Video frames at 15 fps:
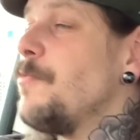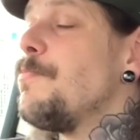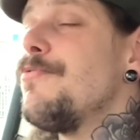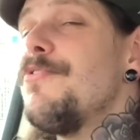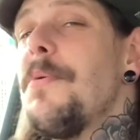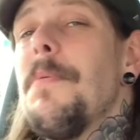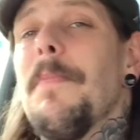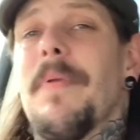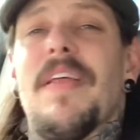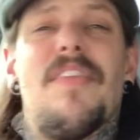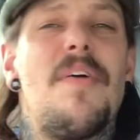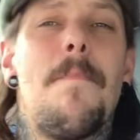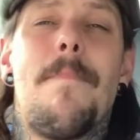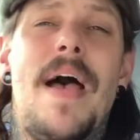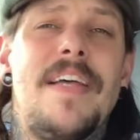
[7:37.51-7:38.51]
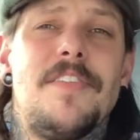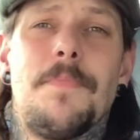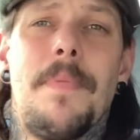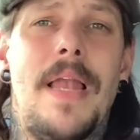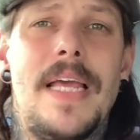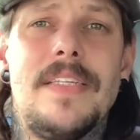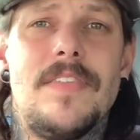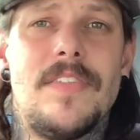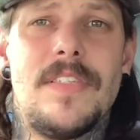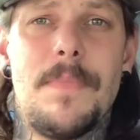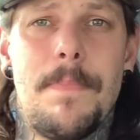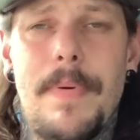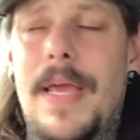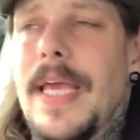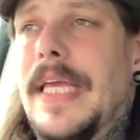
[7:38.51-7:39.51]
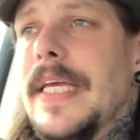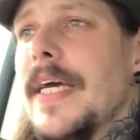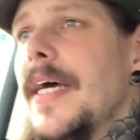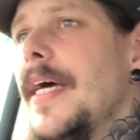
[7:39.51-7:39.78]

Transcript: probably the best place to be.